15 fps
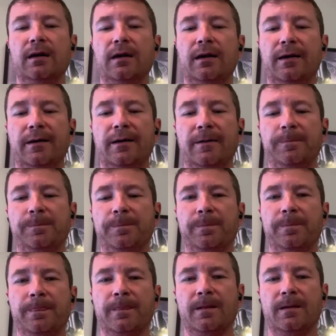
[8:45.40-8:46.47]

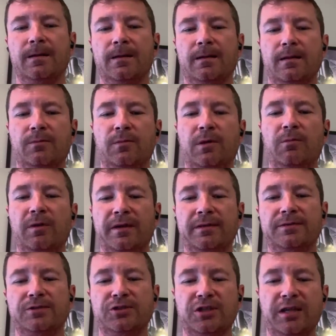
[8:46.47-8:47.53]

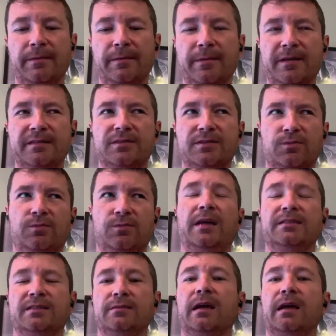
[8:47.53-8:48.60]
JHMICS
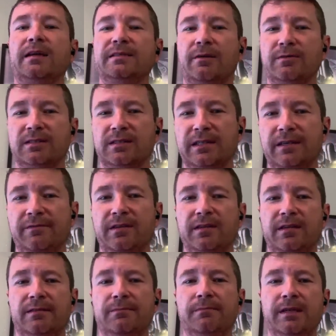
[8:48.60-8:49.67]
as I was
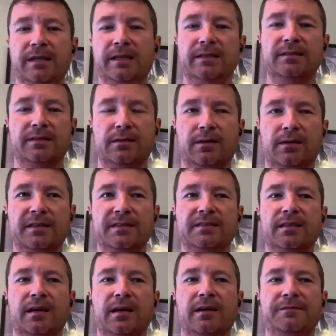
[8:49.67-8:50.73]
leaving, and MIDS and all that
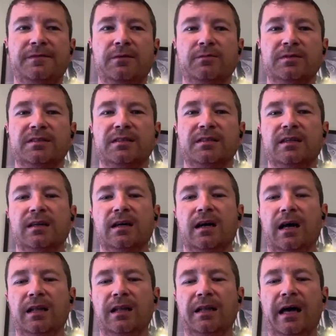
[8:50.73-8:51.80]
stuff. It was
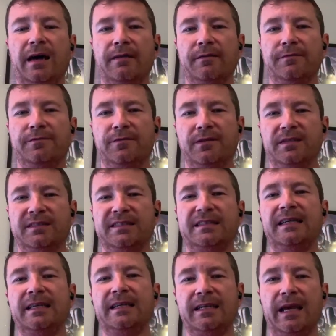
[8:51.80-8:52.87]
a lot of the
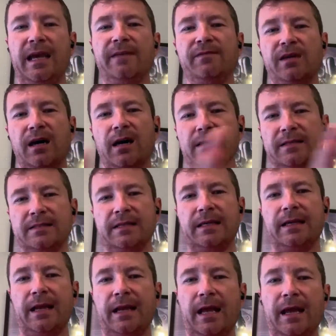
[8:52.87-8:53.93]
C avionics
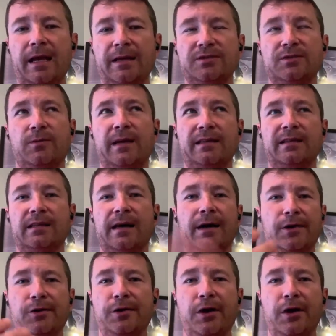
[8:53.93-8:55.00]
in an A. So we had the
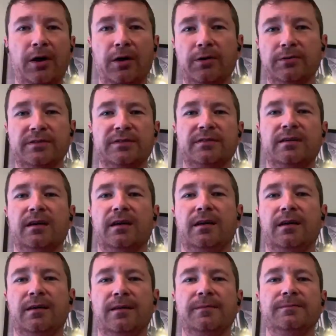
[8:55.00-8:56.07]
lighter nose.
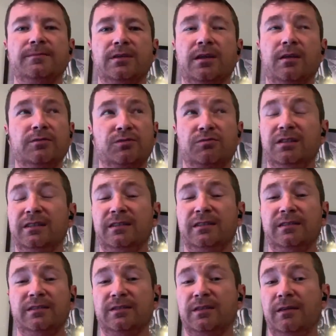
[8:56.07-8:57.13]
You know, it was for
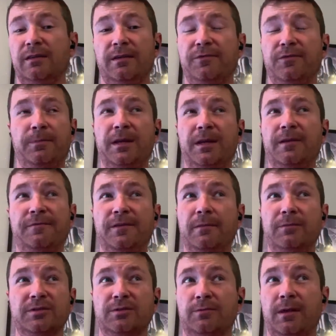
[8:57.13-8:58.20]
BFM, it
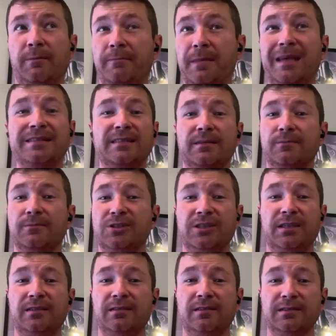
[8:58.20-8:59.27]
was an amazing
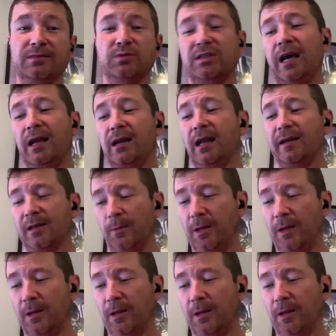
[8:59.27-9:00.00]
machine, because it was kind of like